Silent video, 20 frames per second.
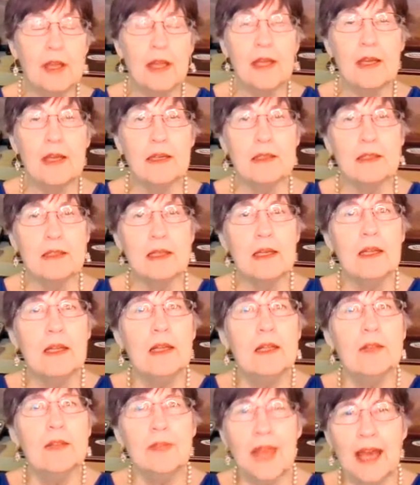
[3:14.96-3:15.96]
And
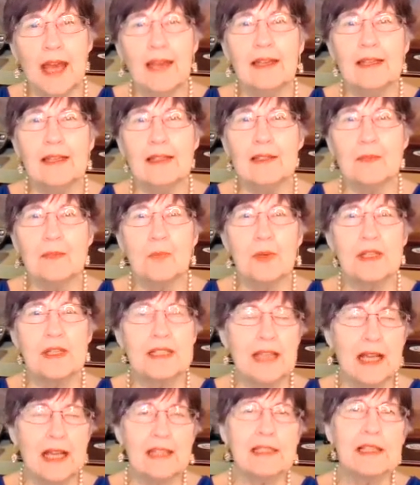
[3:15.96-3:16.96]
that is
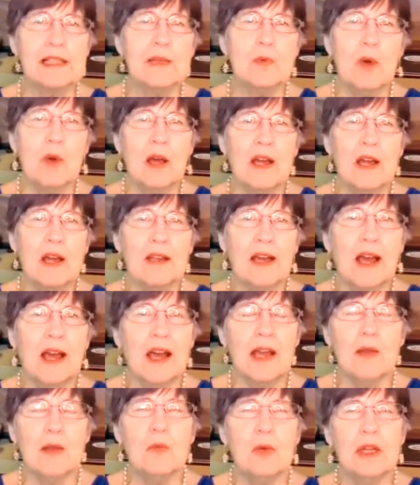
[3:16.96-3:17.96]
precisely why
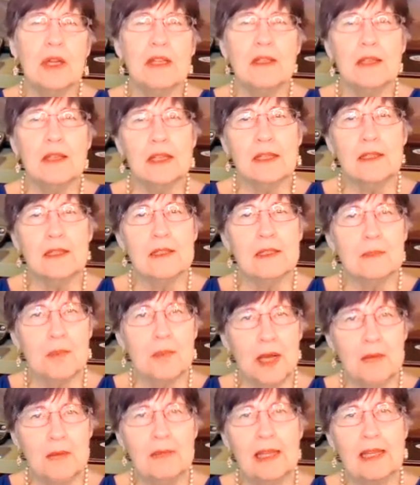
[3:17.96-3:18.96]
I went into
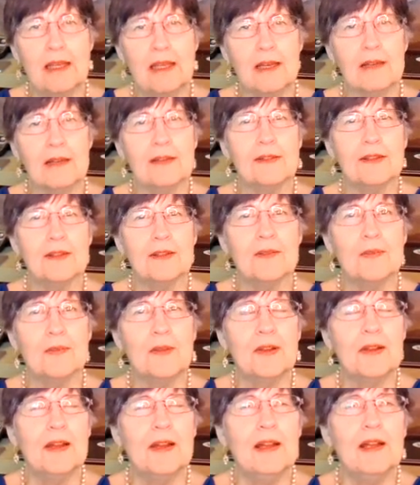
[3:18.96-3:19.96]
public health,
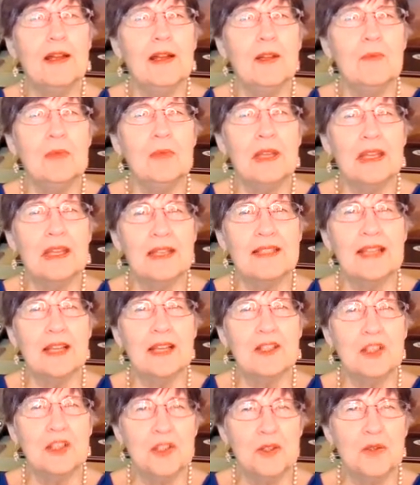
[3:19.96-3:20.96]
because I
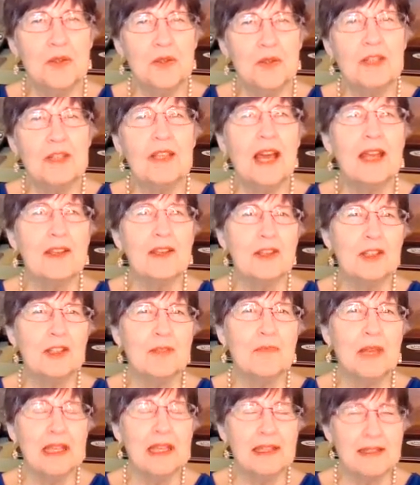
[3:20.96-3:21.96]
knew that I could
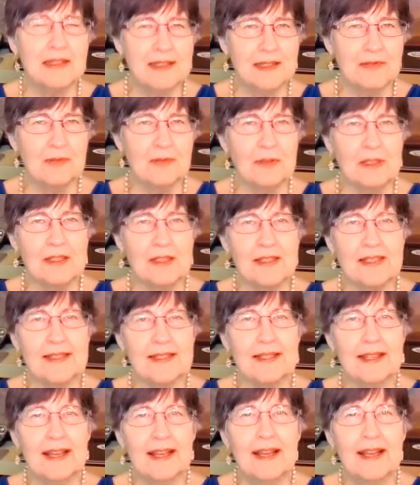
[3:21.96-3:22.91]
make a difference.